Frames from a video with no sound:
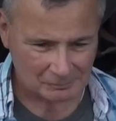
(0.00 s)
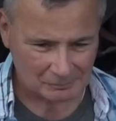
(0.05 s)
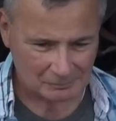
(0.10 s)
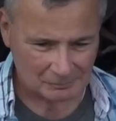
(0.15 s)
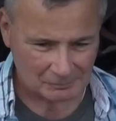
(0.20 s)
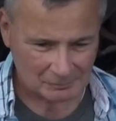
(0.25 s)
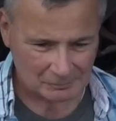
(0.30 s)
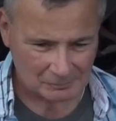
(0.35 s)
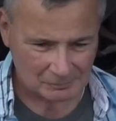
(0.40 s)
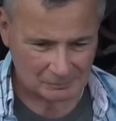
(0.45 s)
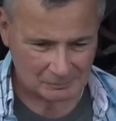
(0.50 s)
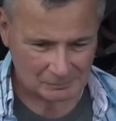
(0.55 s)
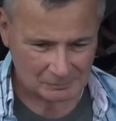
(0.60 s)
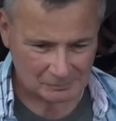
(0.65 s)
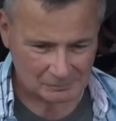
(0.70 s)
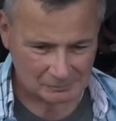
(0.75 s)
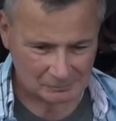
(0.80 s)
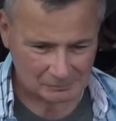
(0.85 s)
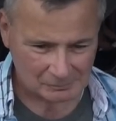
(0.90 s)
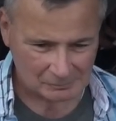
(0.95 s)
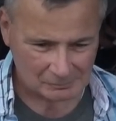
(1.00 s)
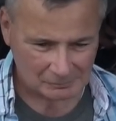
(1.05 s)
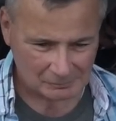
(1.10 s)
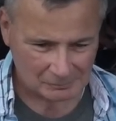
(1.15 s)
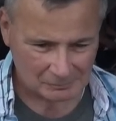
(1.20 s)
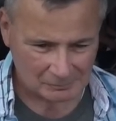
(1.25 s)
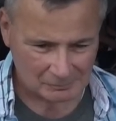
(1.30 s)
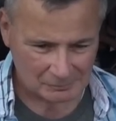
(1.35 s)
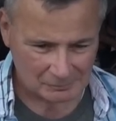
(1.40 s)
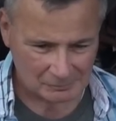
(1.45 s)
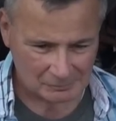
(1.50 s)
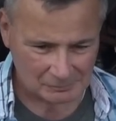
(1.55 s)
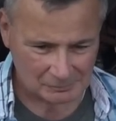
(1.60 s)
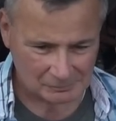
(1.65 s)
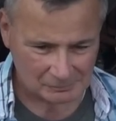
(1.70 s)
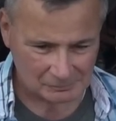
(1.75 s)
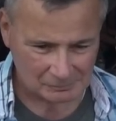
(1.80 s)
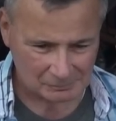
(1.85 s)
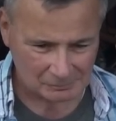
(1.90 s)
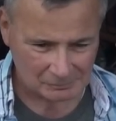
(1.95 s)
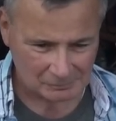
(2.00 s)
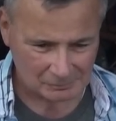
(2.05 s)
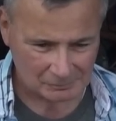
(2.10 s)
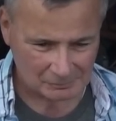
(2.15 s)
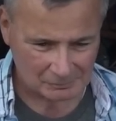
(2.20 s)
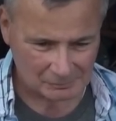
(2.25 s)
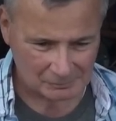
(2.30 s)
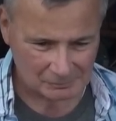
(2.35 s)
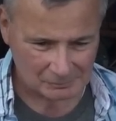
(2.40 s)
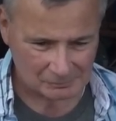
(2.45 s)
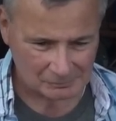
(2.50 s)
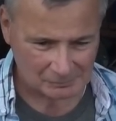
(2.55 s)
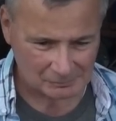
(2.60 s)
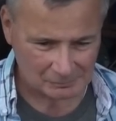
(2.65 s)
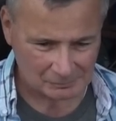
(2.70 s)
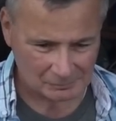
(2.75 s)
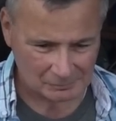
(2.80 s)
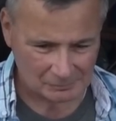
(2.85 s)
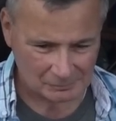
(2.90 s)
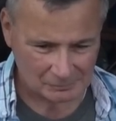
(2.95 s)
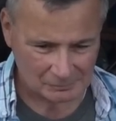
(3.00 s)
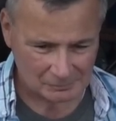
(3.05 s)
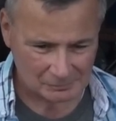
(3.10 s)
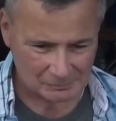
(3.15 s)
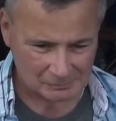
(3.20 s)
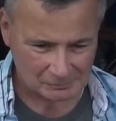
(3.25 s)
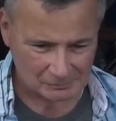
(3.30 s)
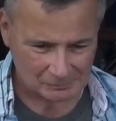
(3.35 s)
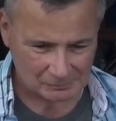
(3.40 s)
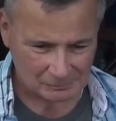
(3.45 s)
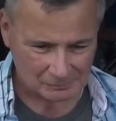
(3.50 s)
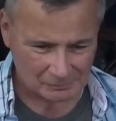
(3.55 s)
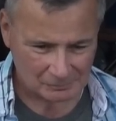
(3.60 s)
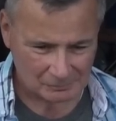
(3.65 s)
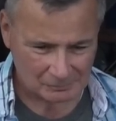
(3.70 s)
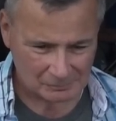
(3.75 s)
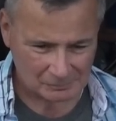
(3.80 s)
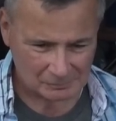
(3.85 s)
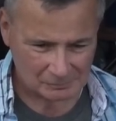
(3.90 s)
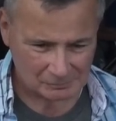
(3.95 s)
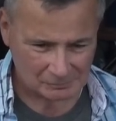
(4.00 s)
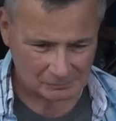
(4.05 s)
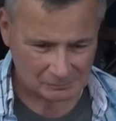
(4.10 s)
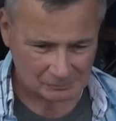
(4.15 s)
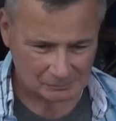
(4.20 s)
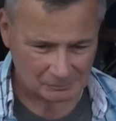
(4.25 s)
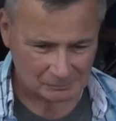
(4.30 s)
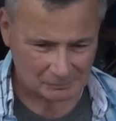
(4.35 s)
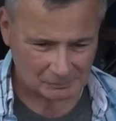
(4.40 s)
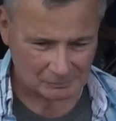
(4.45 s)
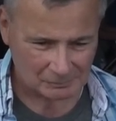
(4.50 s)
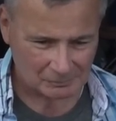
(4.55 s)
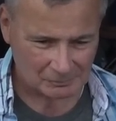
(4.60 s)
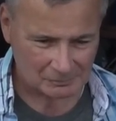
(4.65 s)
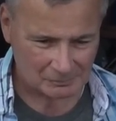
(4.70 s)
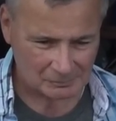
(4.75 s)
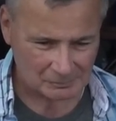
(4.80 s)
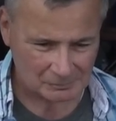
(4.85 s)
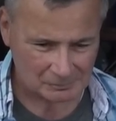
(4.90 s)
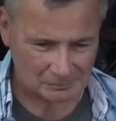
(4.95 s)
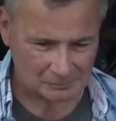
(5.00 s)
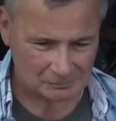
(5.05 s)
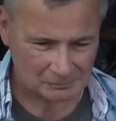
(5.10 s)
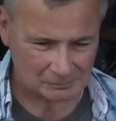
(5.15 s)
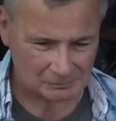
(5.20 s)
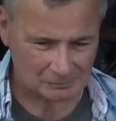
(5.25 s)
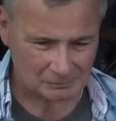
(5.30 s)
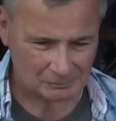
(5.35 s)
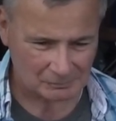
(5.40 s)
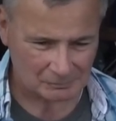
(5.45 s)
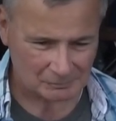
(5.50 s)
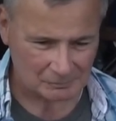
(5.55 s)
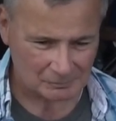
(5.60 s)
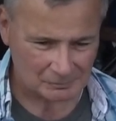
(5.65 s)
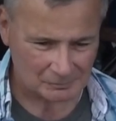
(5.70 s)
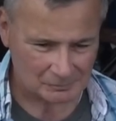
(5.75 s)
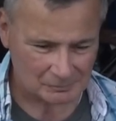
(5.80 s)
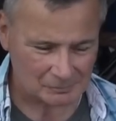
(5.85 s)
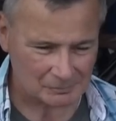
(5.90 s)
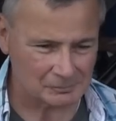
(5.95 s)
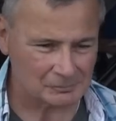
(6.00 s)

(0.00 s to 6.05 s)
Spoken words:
This person isn't speaking.